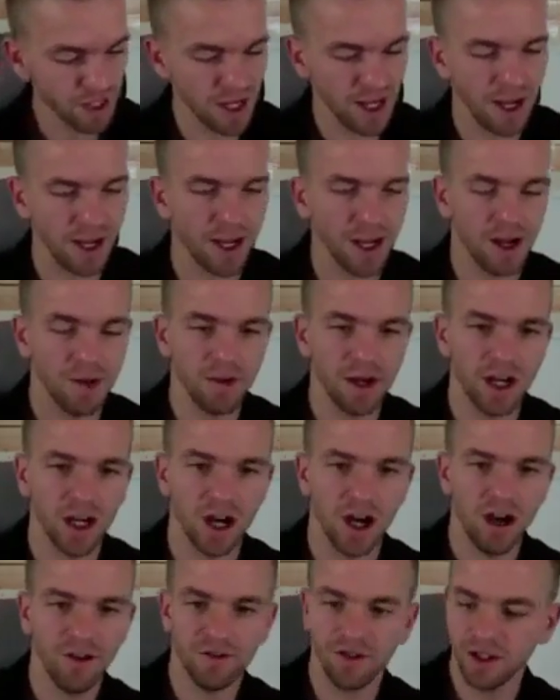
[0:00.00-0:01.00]
I got my
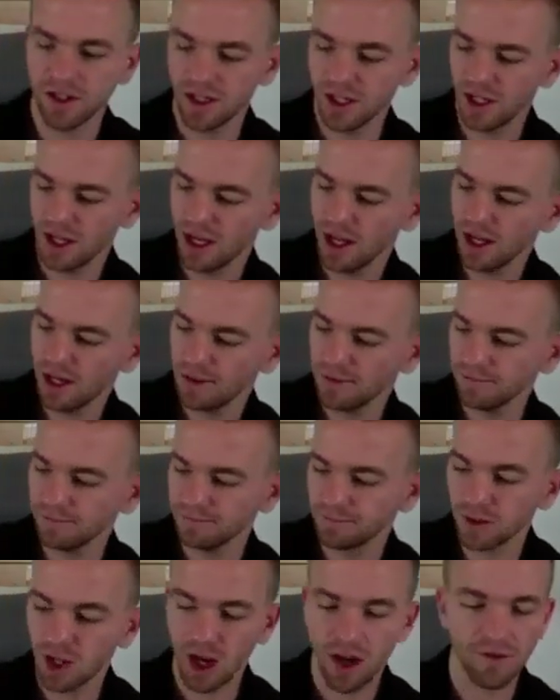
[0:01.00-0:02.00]
coffee today.
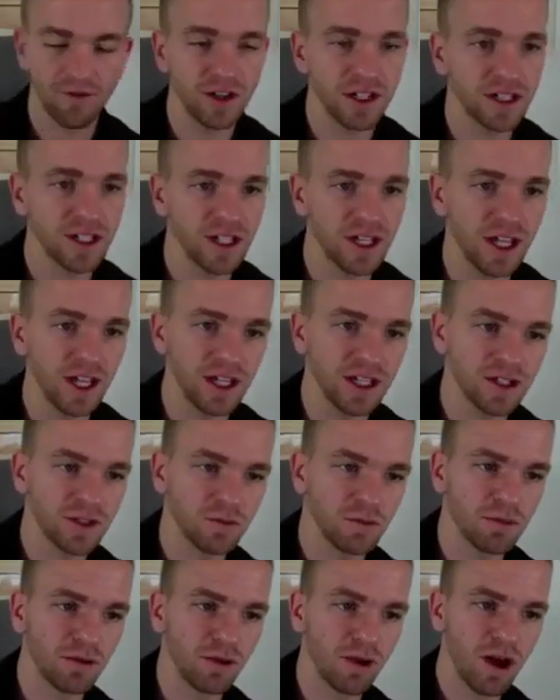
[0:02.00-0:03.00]
Coffee today is
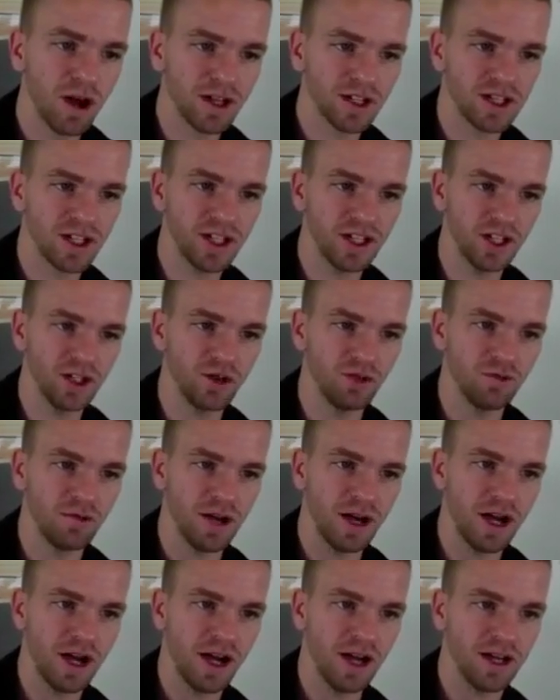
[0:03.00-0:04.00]
brought to you
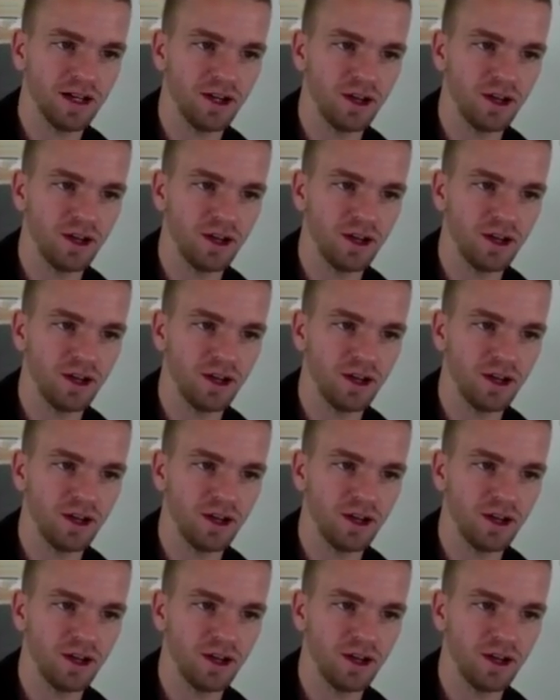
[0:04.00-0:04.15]
by,